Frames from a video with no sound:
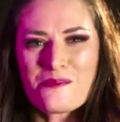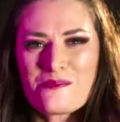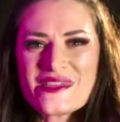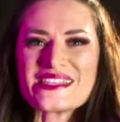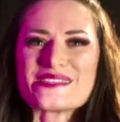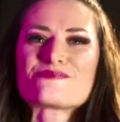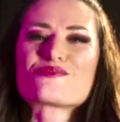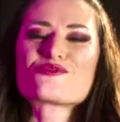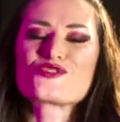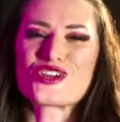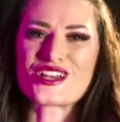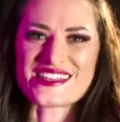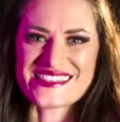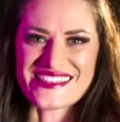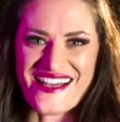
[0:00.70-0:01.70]
Miss
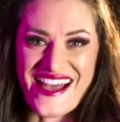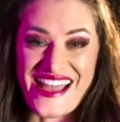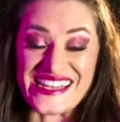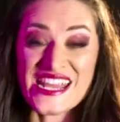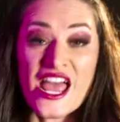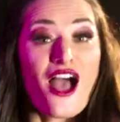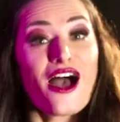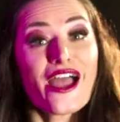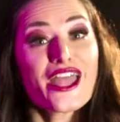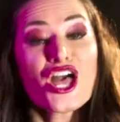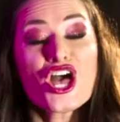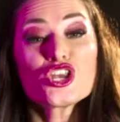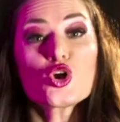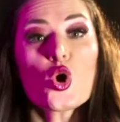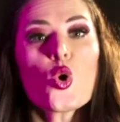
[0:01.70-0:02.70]
Brookside, I
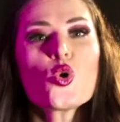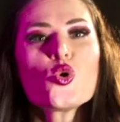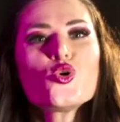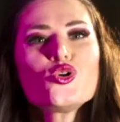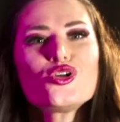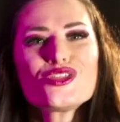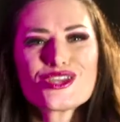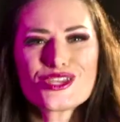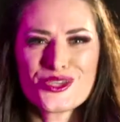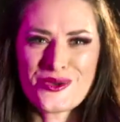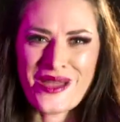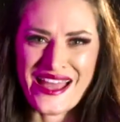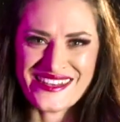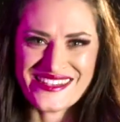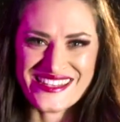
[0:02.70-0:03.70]
heard all that you
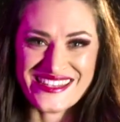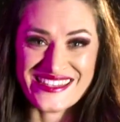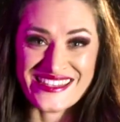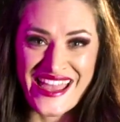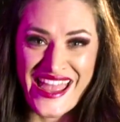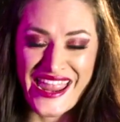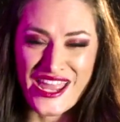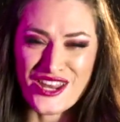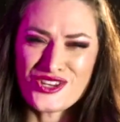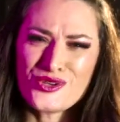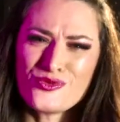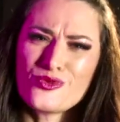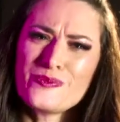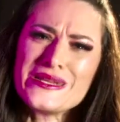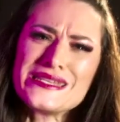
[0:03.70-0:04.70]
had to say and
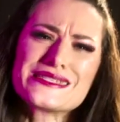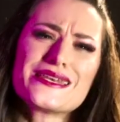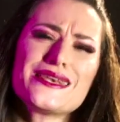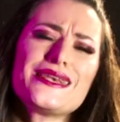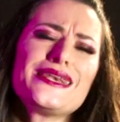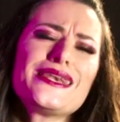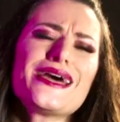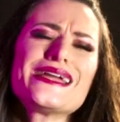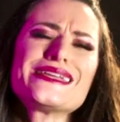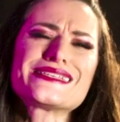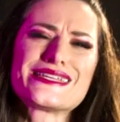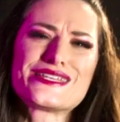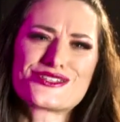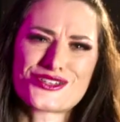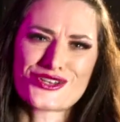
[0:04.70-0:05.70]
you will be
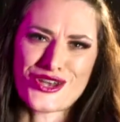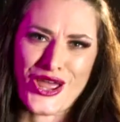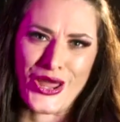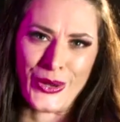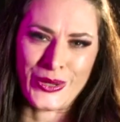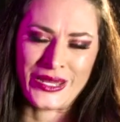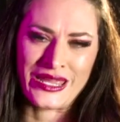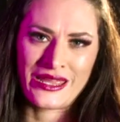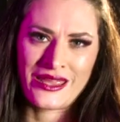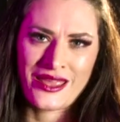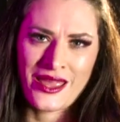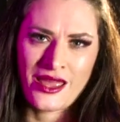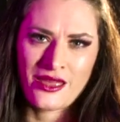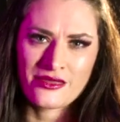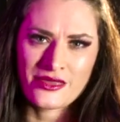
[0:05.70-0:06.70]
delighted to know
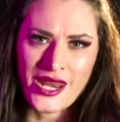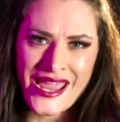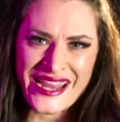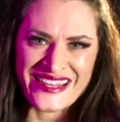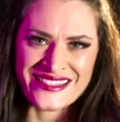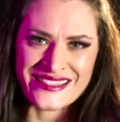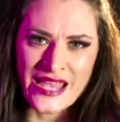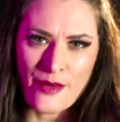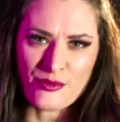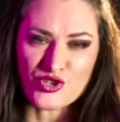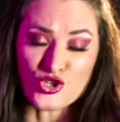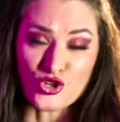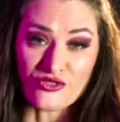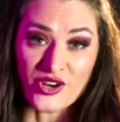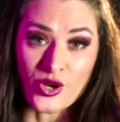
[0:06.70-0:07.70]
that I
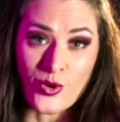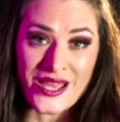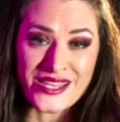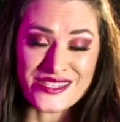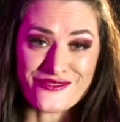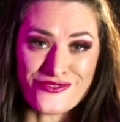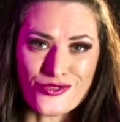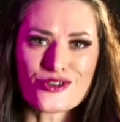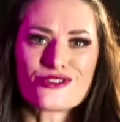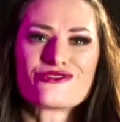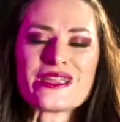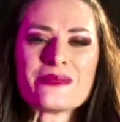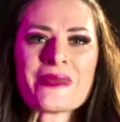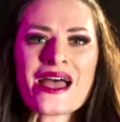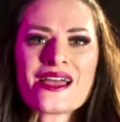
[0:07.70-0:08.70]
accept your request for a
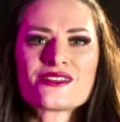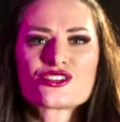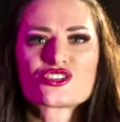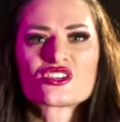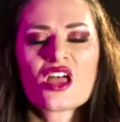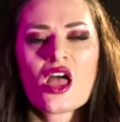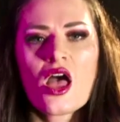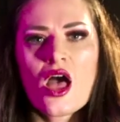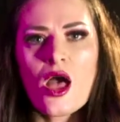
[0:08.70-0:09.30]
rematch.